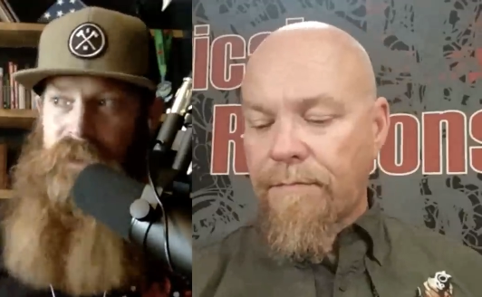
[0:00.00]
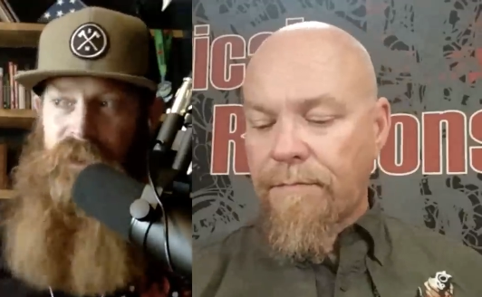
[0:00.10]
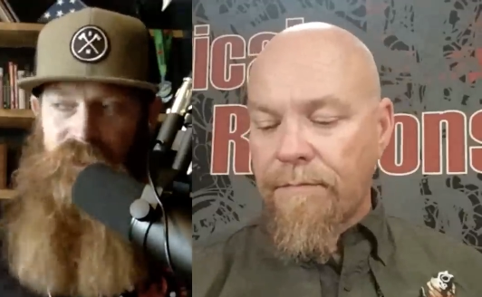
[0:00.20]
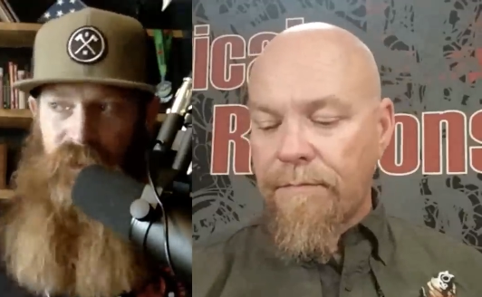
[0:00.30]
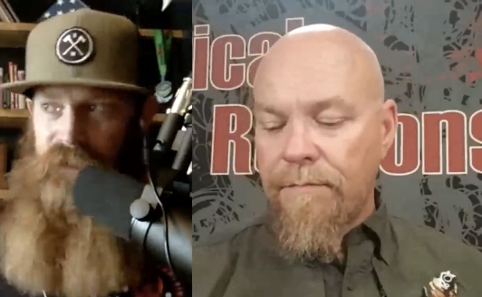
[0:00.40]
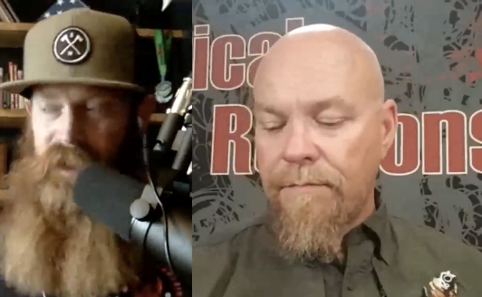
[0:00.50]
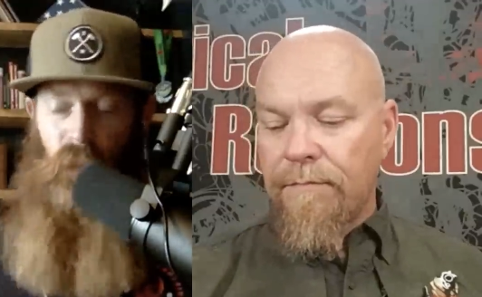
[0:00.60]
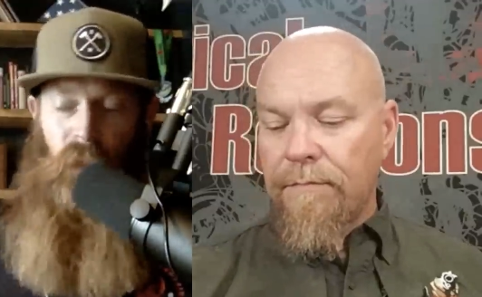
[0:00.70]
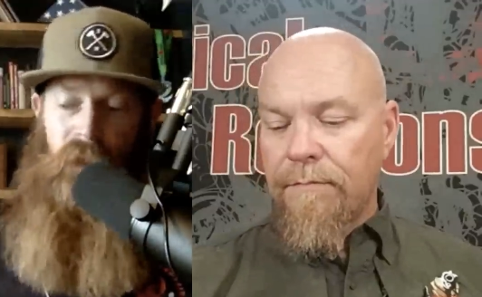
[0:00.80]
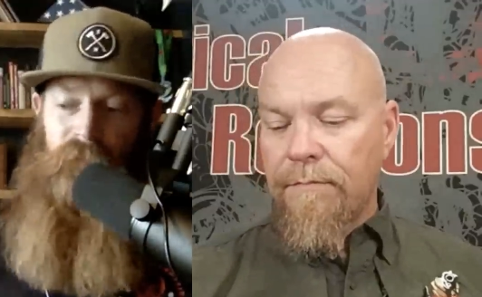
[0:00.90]
Speaker 1: because you're getting
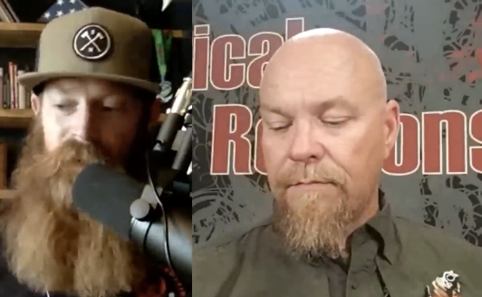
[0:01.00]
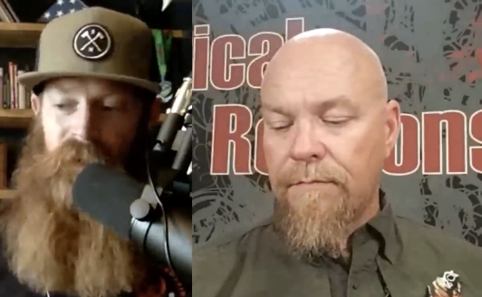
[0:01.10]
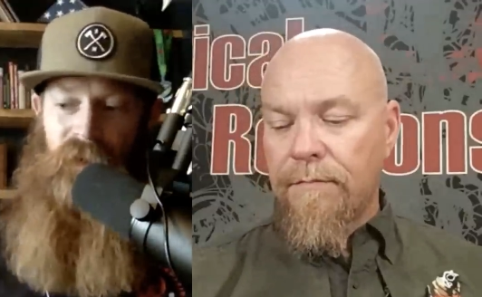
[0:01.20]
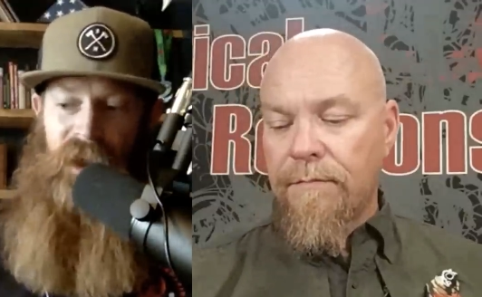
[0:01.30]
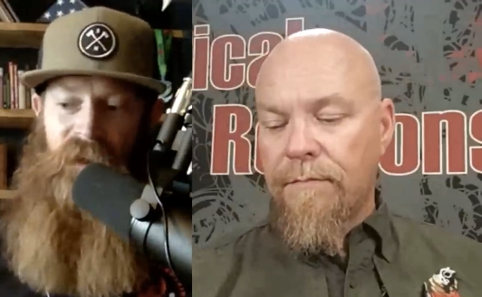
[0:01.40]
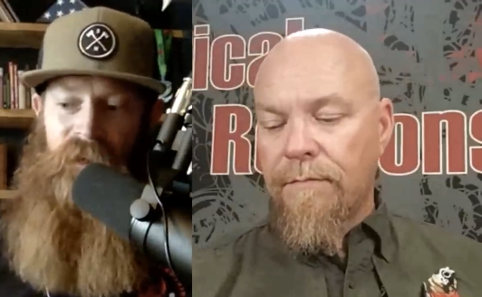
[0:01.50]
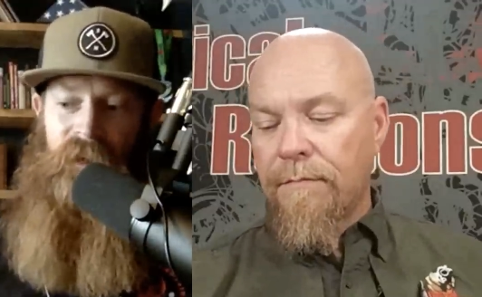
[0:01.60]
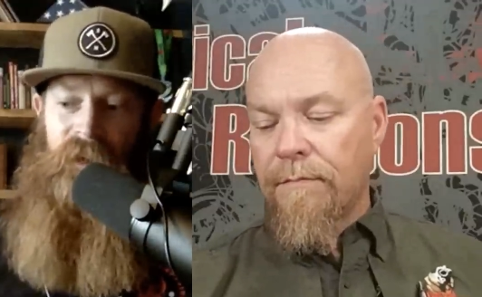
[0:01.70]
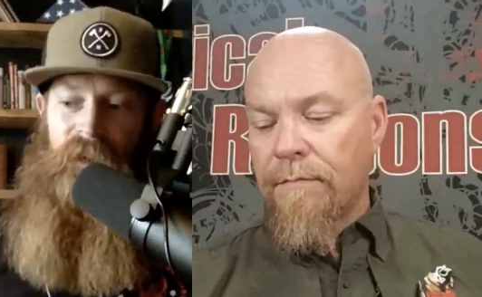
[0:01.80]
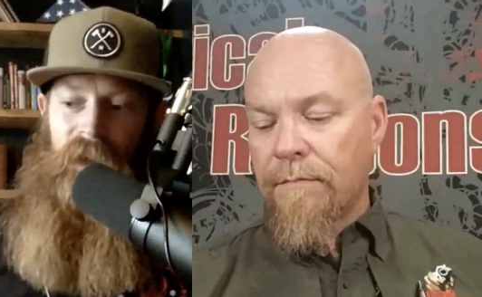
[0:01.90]
away from the crowd
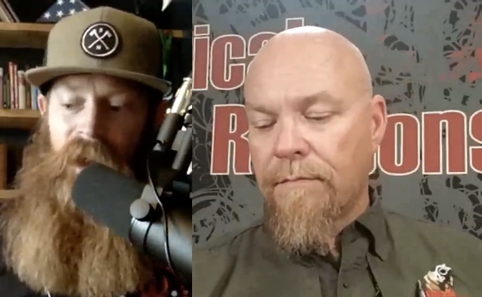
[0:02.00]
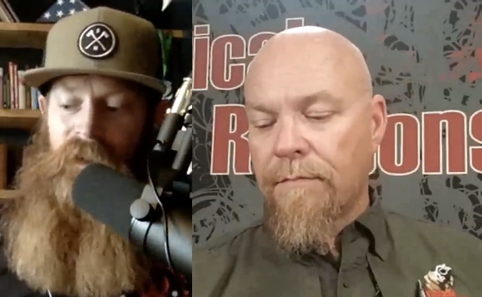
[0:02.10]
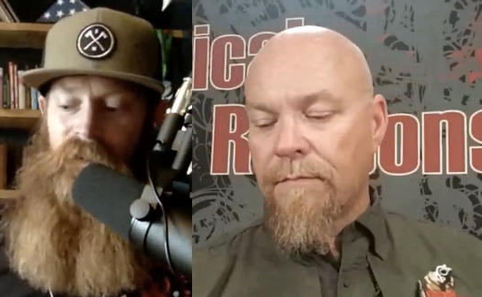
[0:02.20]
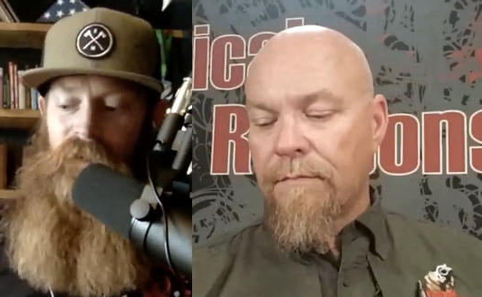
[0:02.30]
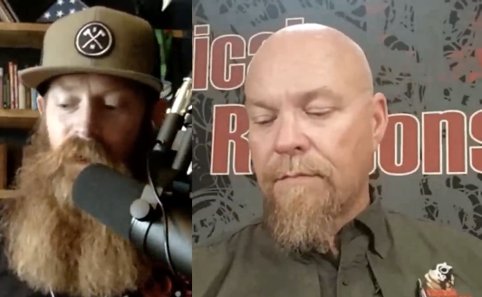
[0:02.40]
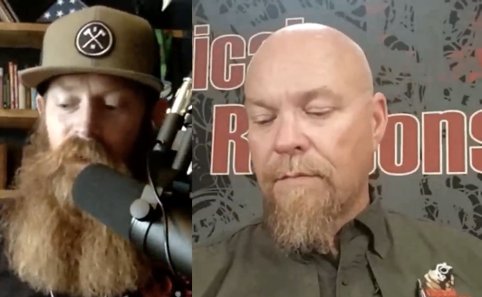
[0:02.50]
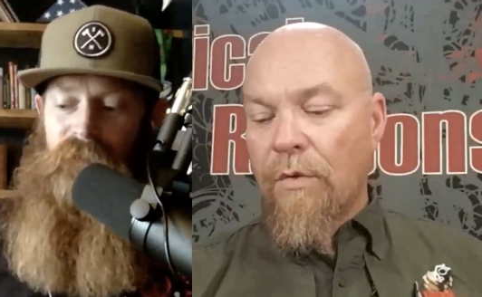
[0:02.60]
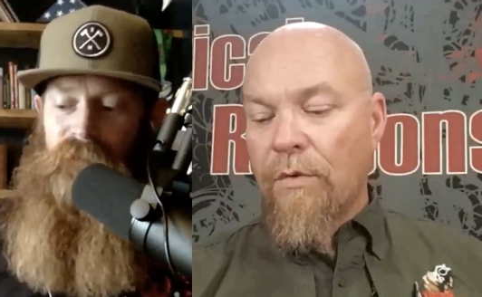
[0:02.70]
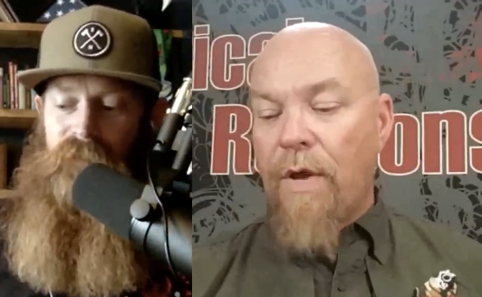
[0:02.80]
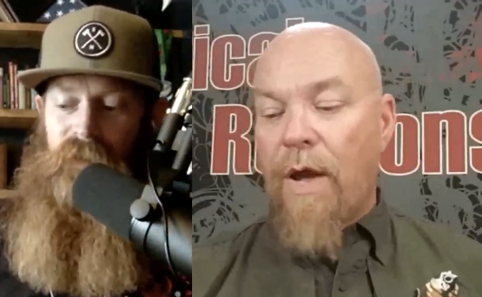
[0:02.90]
I don't know if
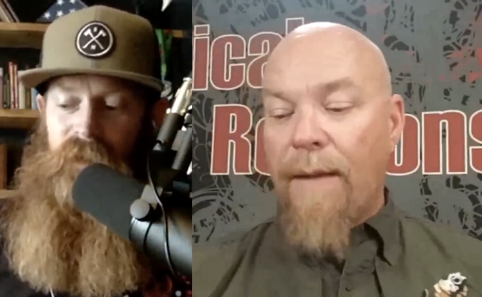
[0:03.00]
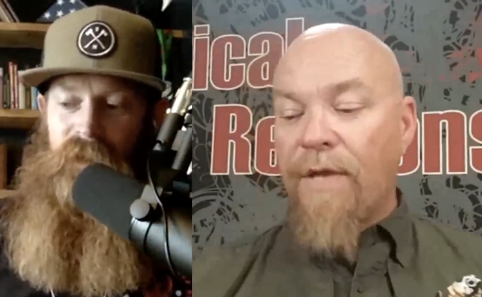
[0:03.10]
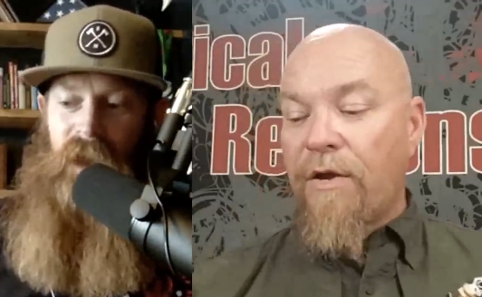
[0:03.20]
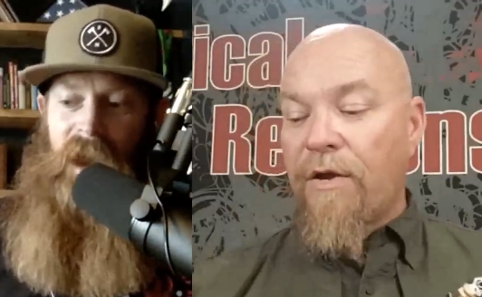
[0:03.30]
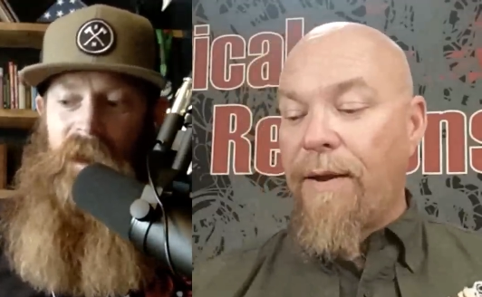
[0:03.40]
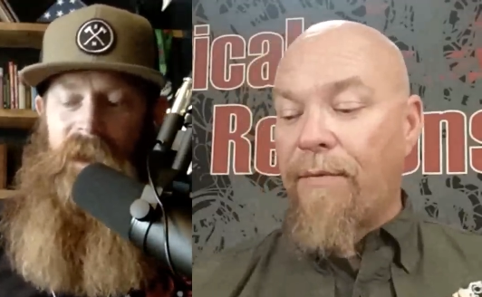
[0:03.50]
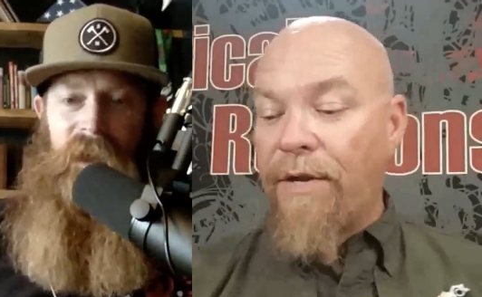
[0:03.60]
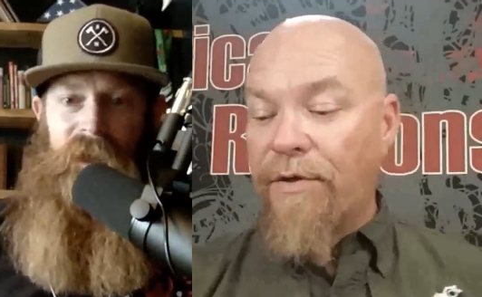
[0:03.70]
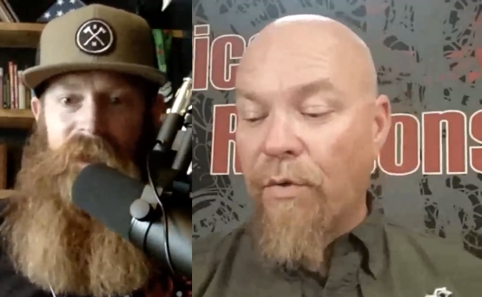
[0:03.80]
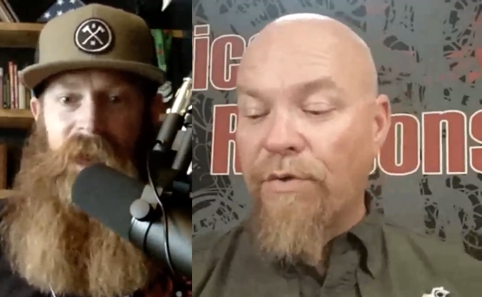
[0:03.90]
hiding
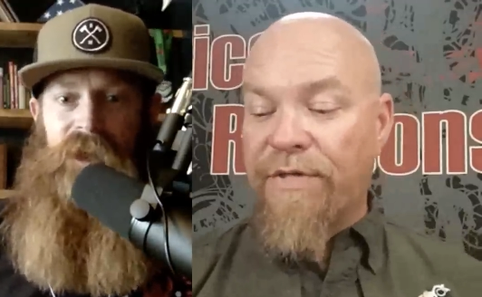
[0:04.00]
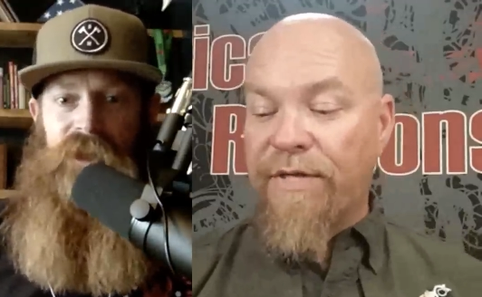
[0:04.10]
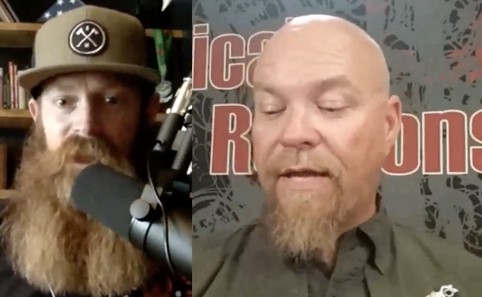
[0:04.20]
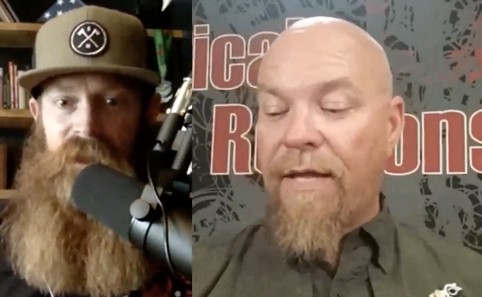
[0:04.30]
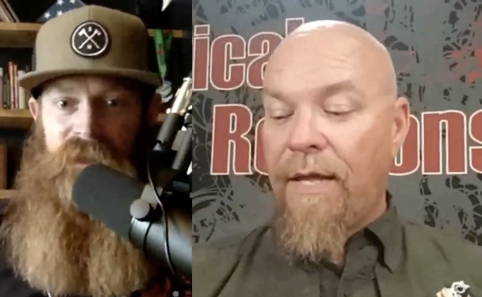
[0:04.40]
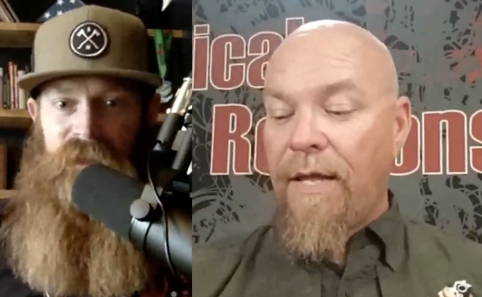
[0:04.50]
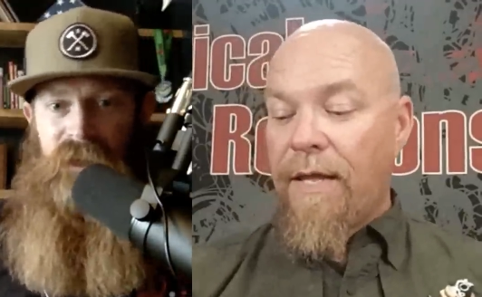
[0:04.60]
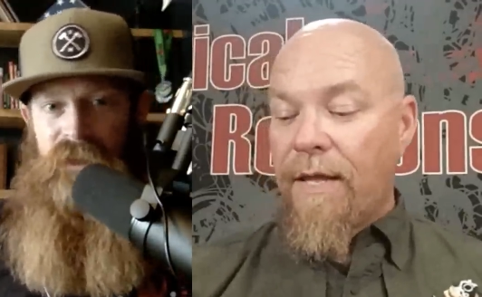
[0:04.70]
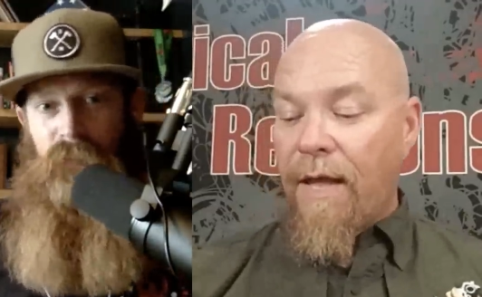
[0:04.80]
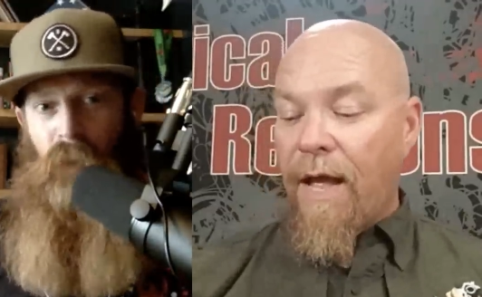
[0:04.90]
and engaging is
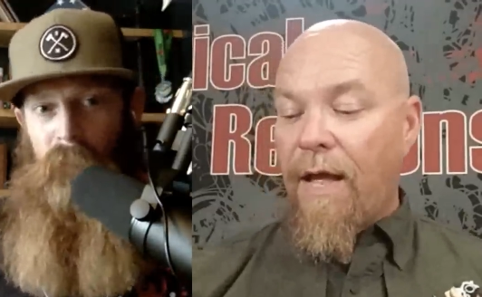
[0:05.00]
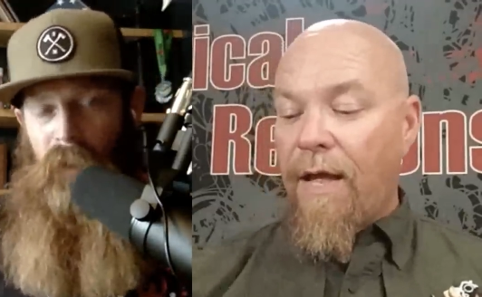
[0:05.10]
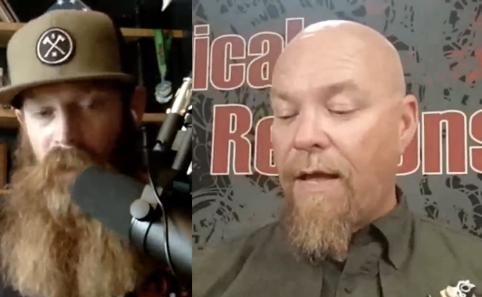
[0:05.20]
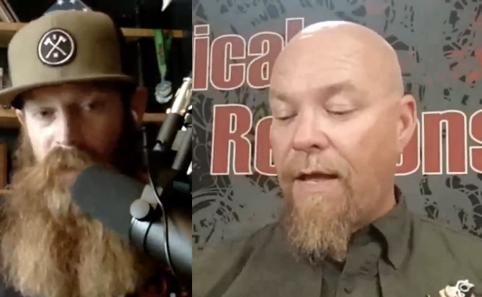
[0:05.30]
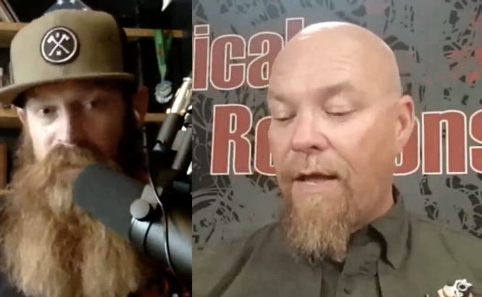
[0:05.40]
is appropriate in